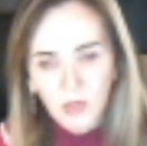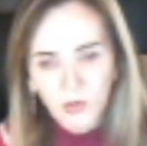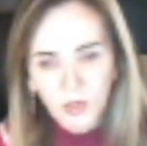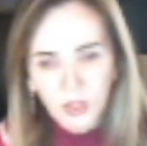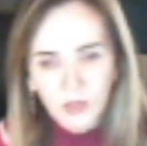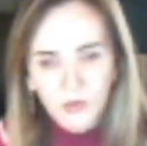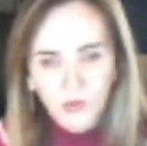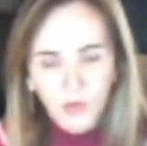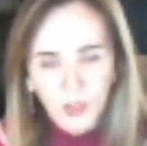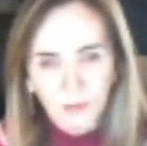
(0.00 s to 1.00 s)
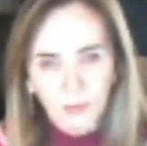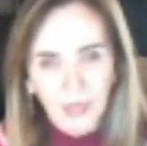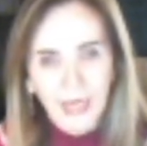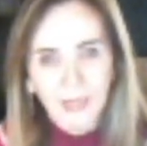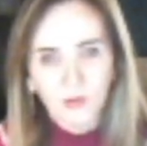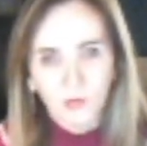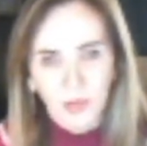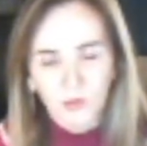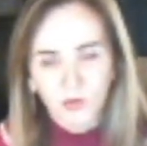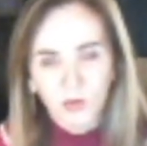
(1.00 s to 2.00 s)
you're going to use your hip and your
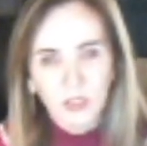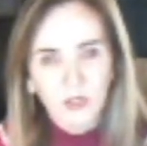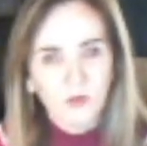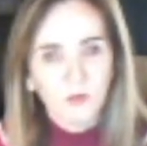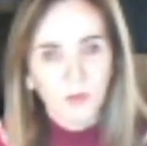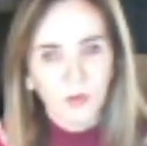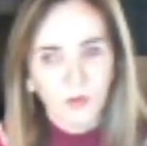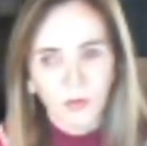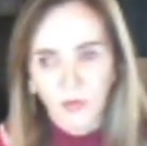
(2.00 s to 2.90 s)
waist. You're going to use both.